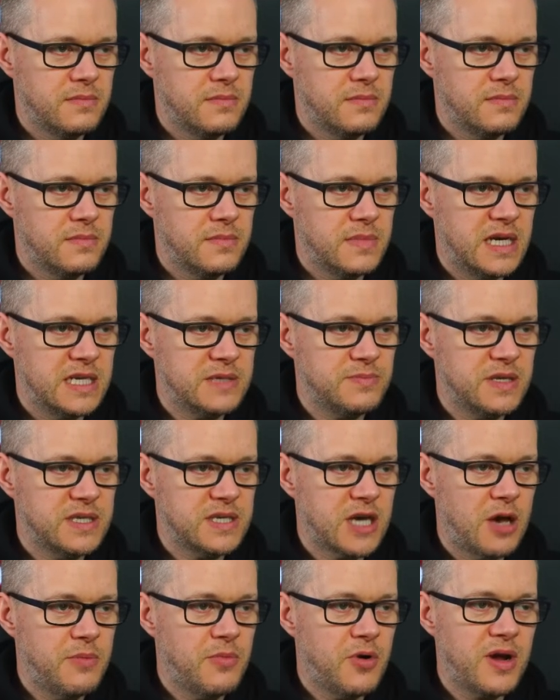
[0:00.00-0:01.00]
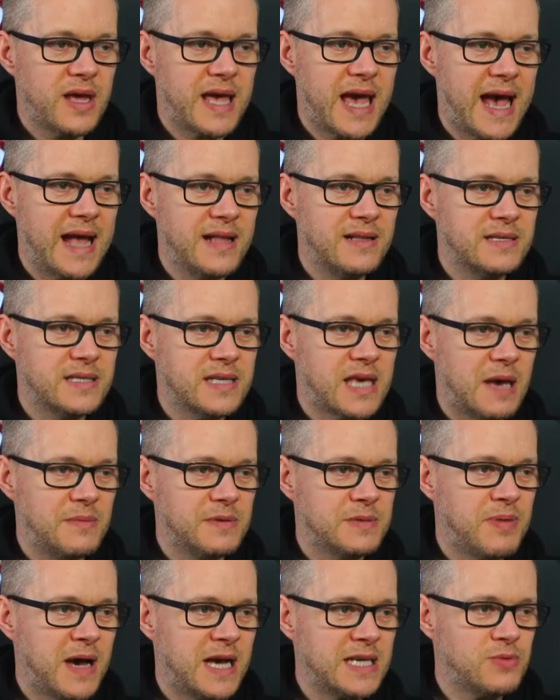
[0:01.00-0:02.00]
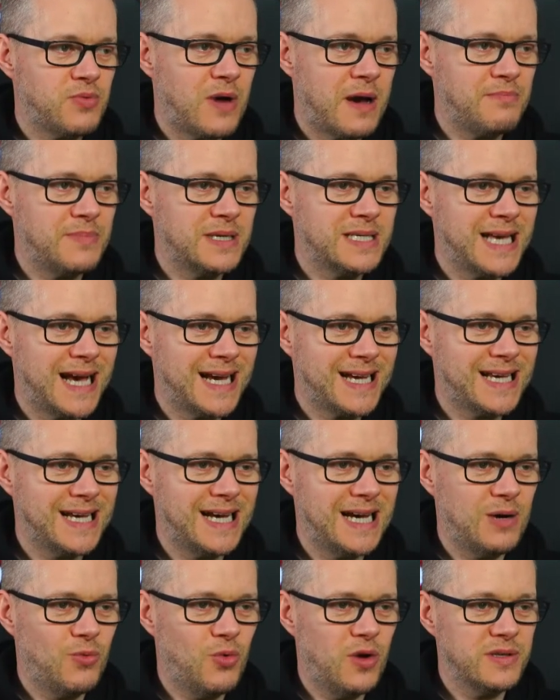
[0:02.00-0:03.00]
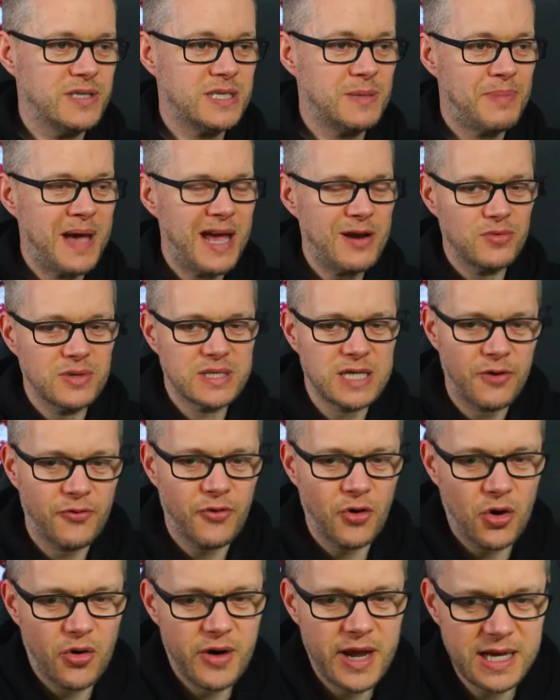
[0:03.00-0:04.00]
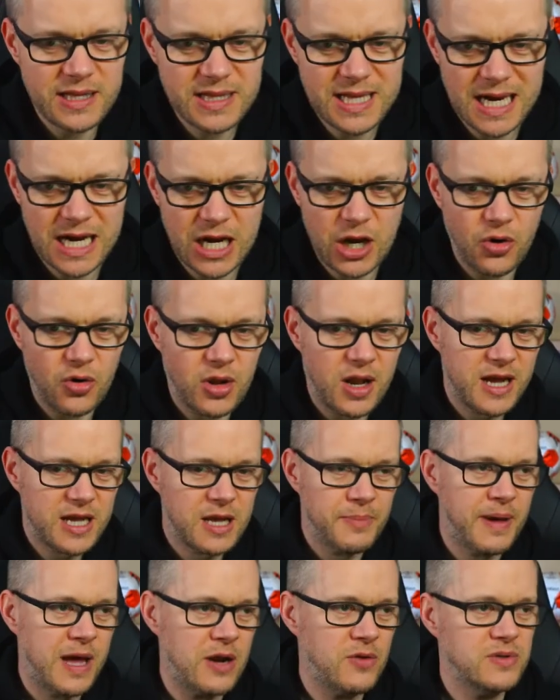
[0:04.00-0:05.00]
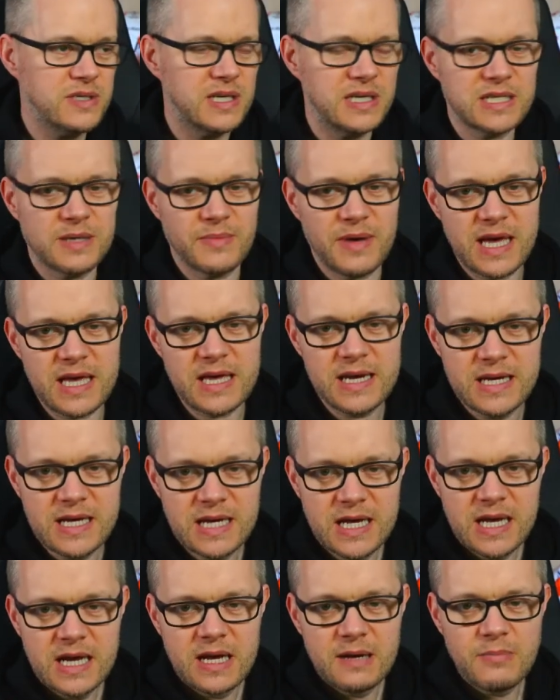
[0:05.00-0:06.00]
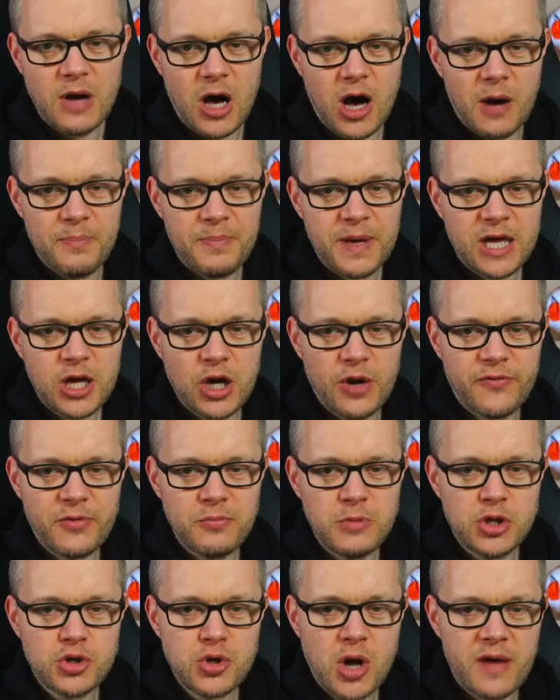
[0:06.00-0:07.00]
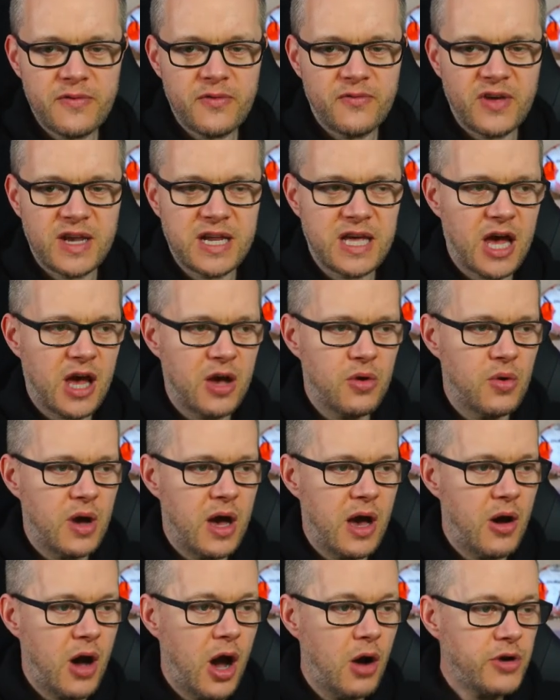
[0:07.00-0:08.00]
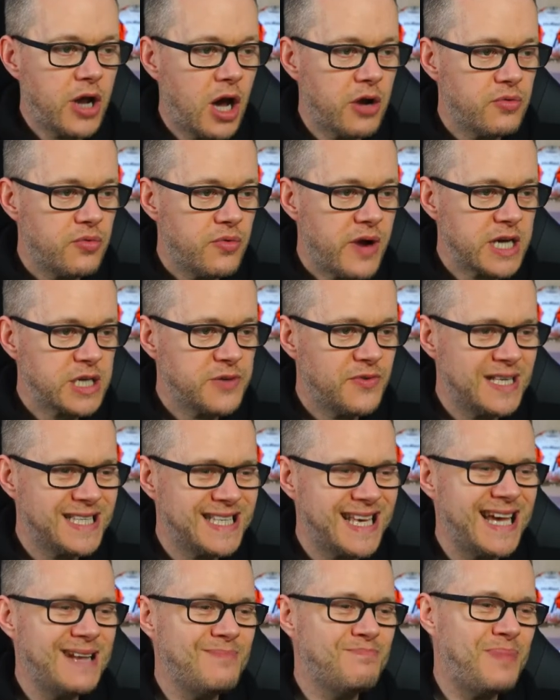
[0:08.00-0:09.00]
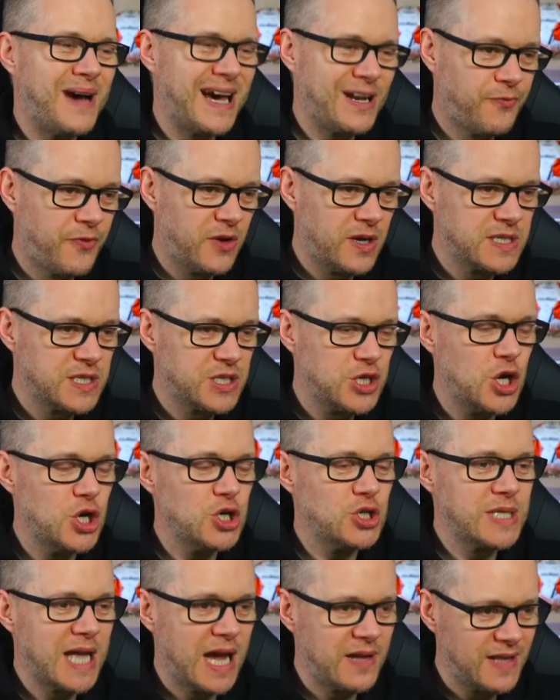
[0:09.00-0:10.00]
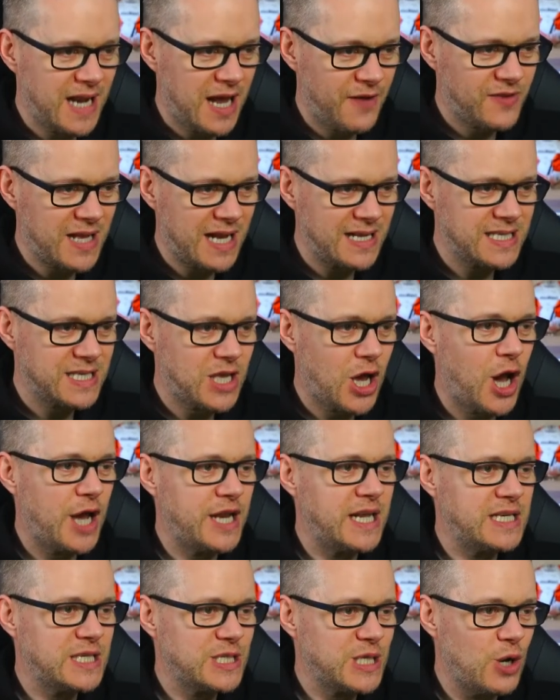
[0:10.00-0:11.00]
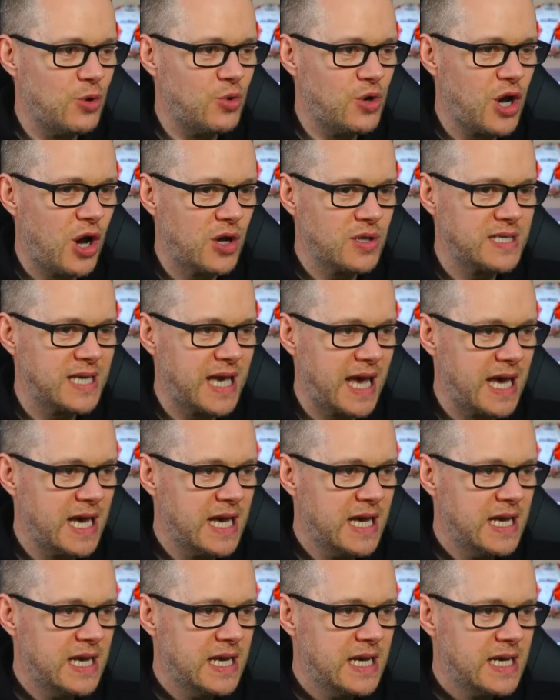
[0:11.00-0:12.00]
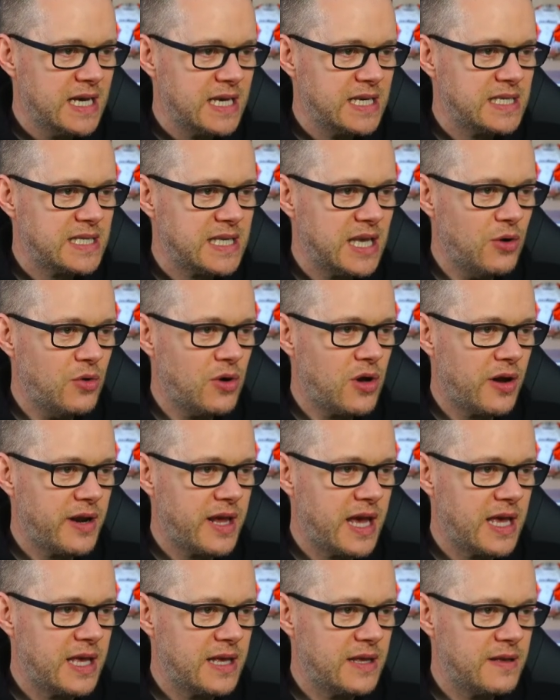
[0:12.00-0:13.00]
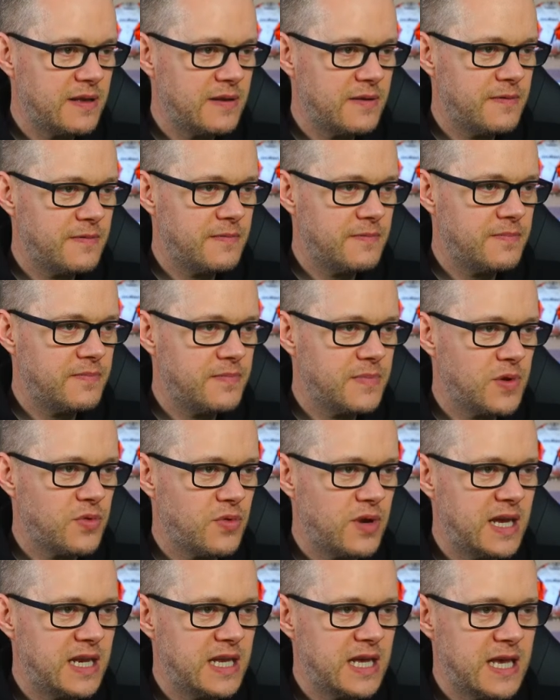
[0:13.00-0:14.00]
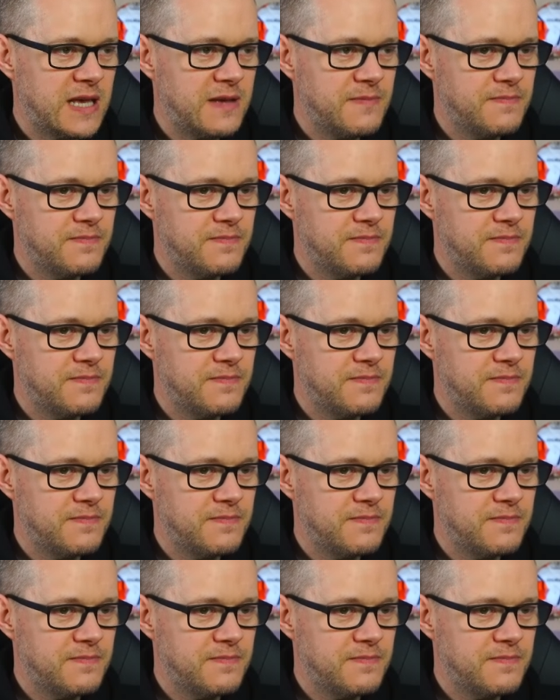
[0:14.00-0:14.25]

Here's Mitoma again. Skips past Wan-Bissaka. Wants a penalty for it. Didn't look like a penalty to me. Mark, picking up from your driving video. Uh, hold on. Rashford's in. Bad first touch. Down the left-hand side. He's still got it. He's still got it. Greedy.